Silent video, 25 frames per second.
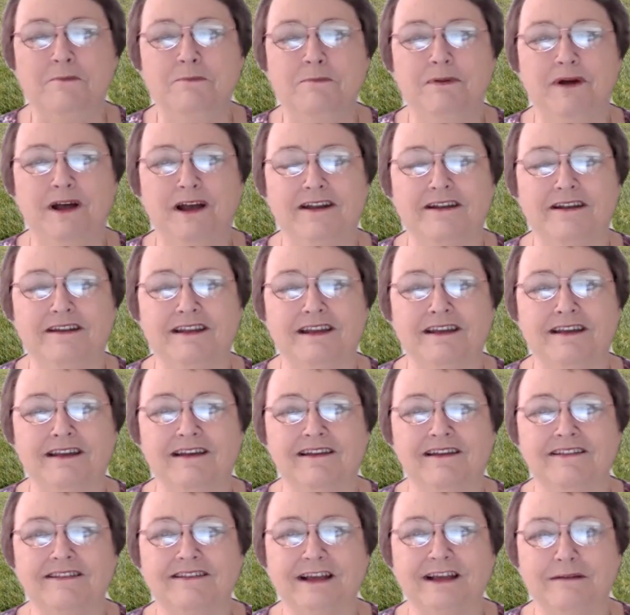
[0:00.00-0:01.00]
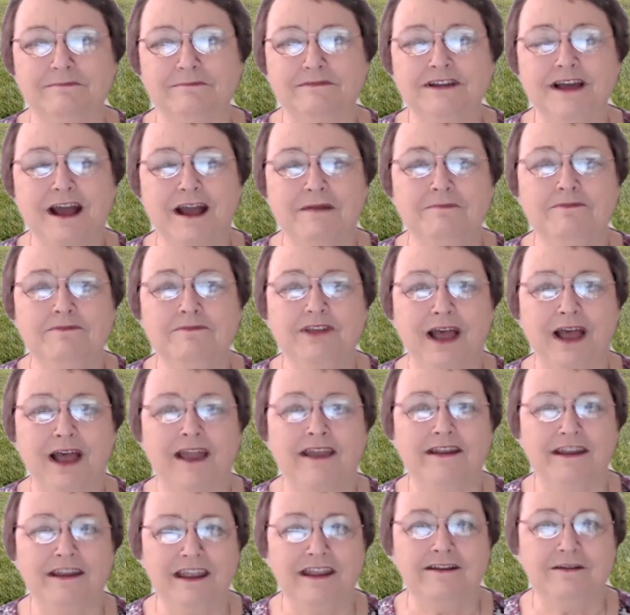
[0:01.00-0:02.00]
but sometimes
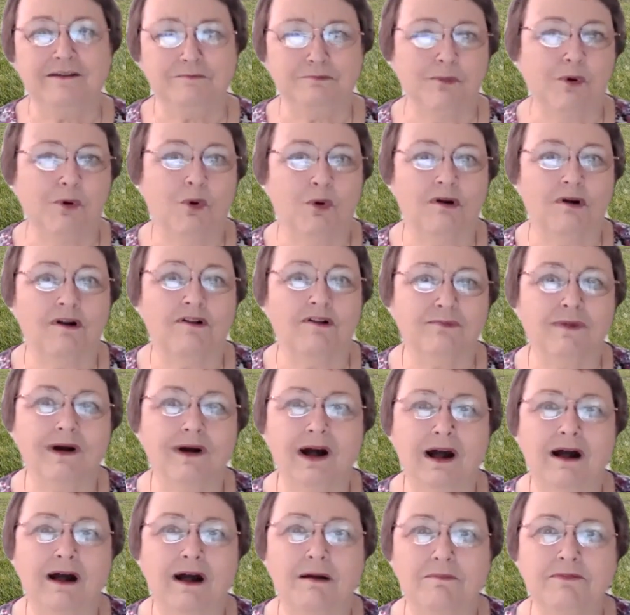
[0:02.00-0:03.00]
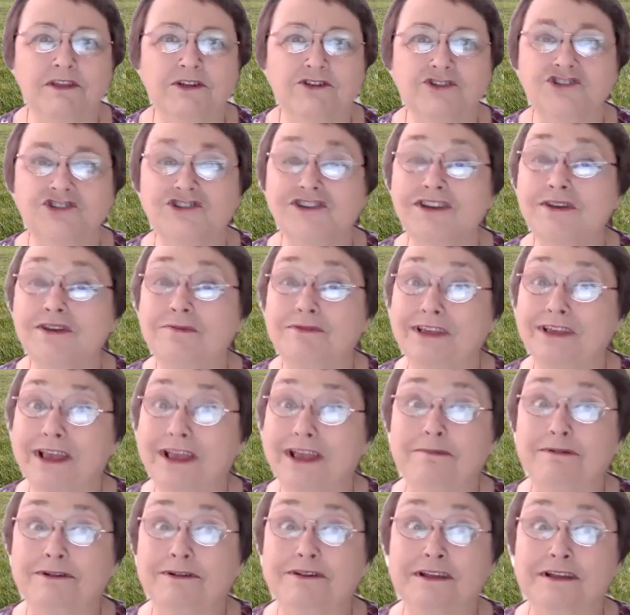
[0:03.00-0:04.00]
I needed more of mom than she was
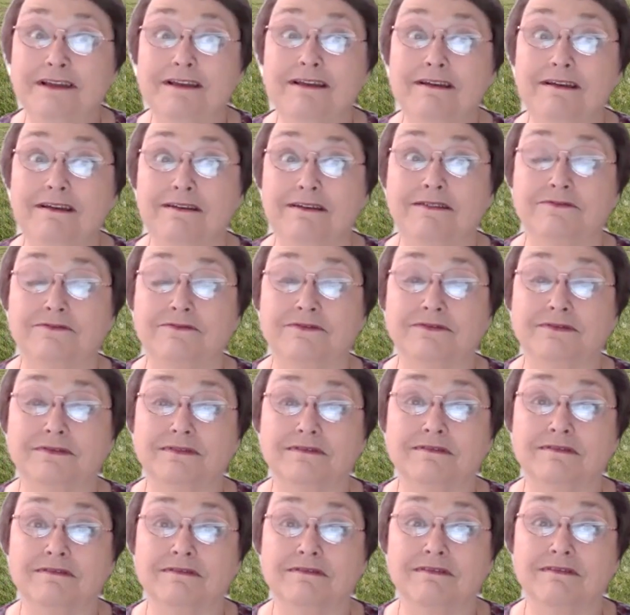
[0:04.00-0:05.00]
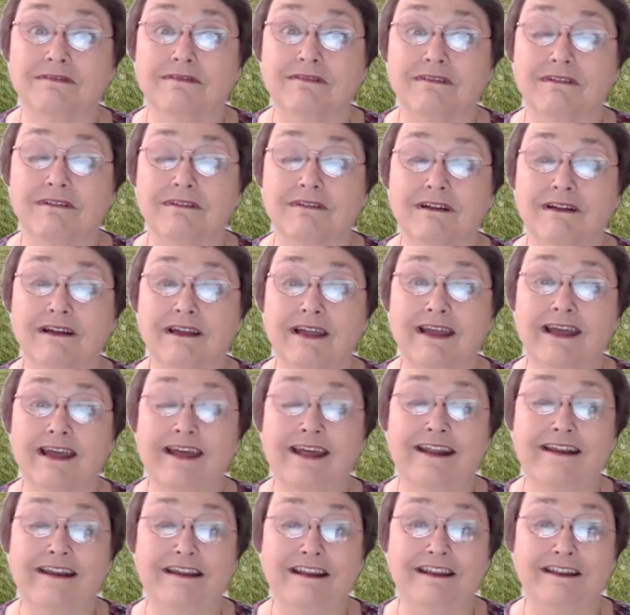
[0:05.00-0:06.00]
able to give.
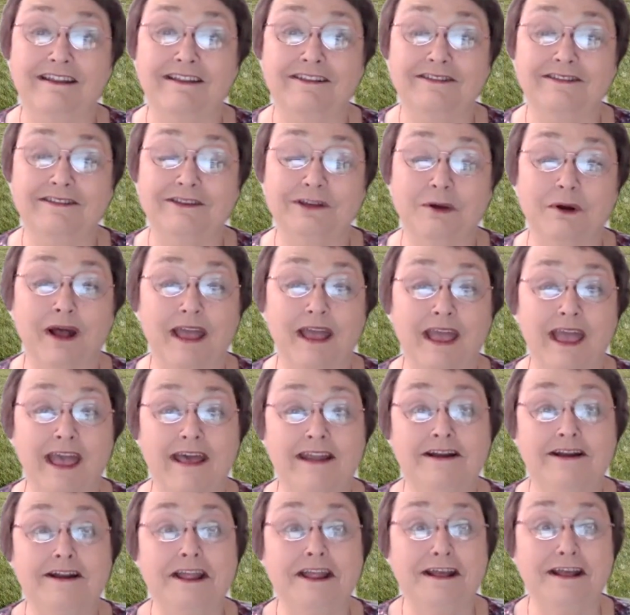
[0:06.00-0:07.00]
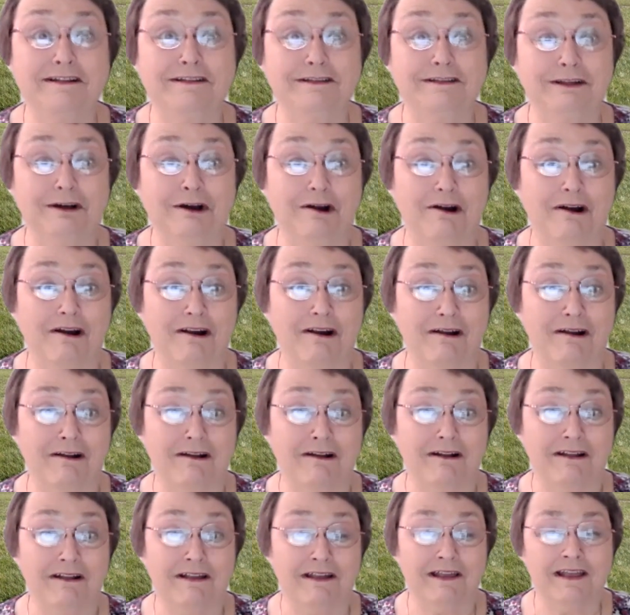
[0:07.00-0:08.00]
And so I had an Aunt Laura.
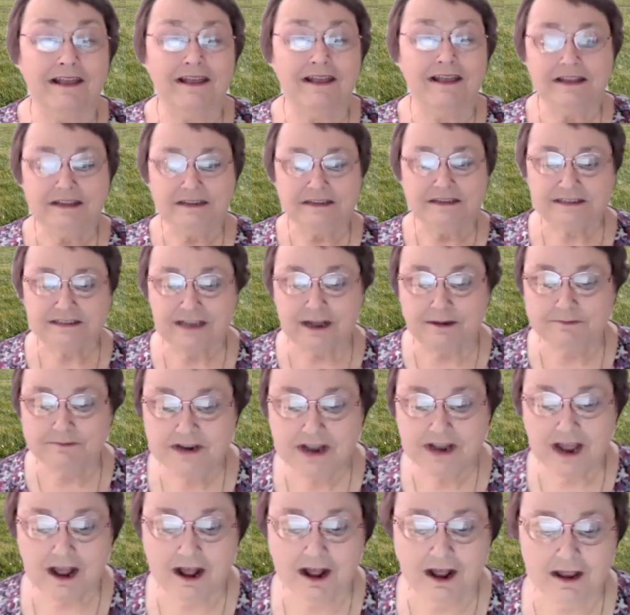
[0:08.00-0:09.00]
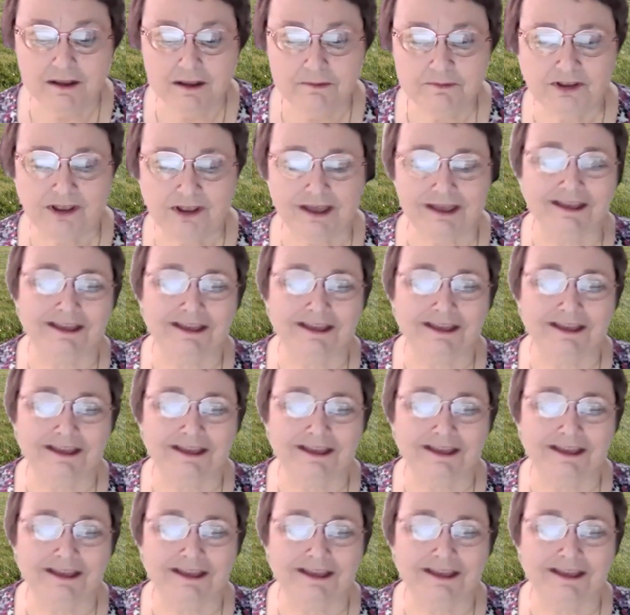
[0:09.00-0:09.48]
Sometimes